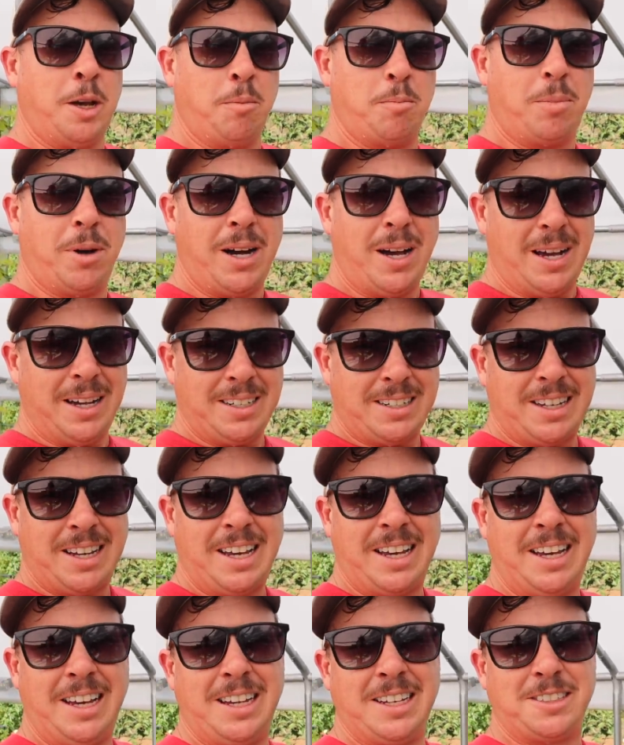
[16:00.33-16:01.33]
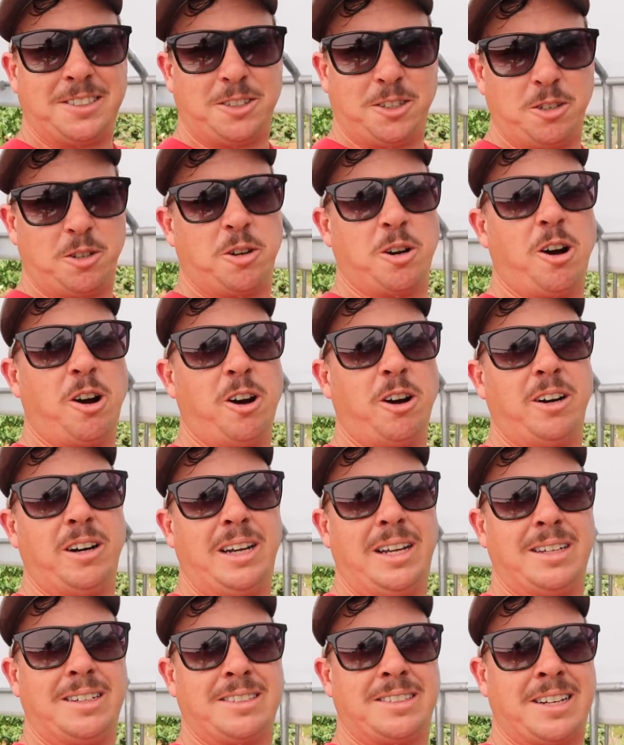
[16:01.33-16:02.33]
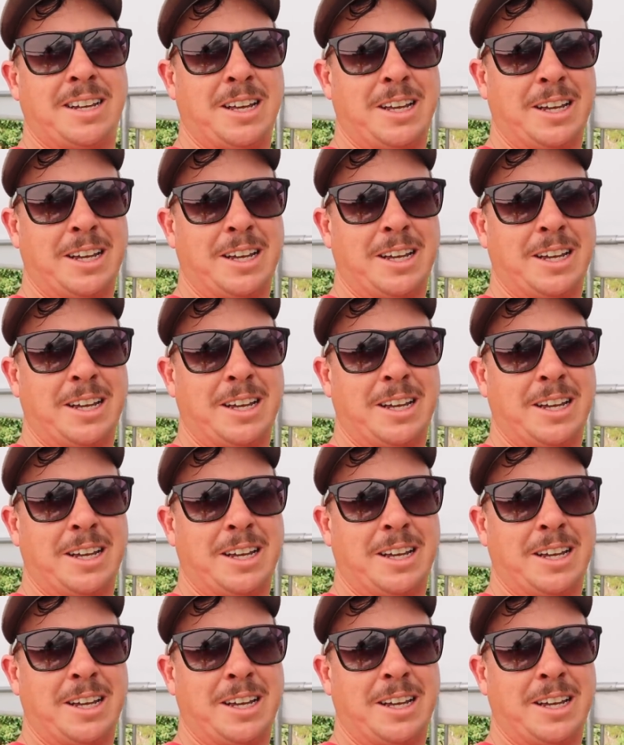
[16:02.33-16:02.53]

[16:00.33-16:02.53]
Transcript: But his new garden is